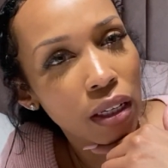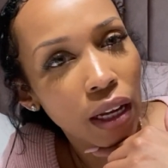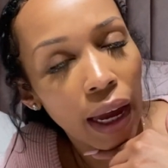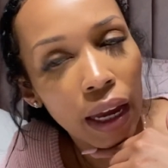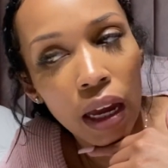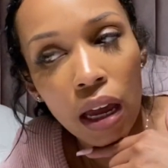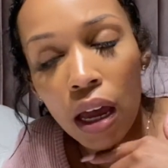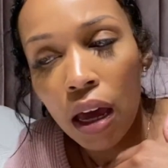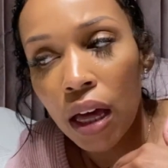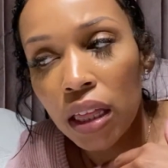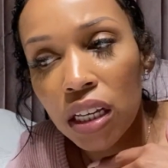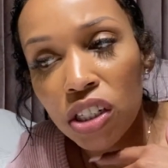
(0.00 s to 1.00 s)
Like,
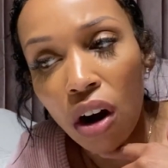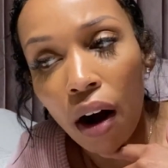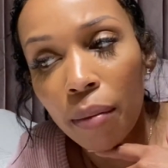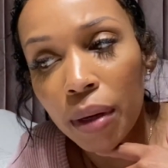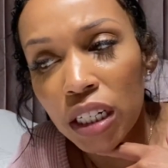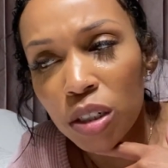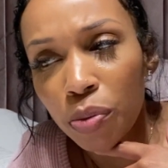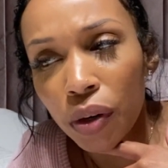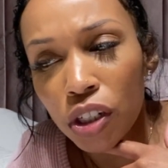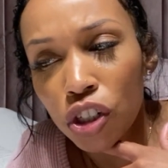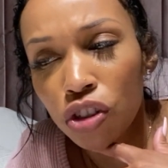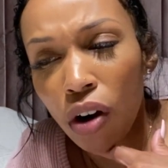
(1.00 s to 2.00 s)
this heartbeat is pretty
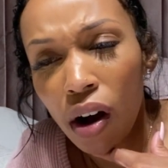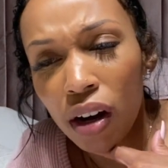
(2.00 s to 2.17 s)
strong.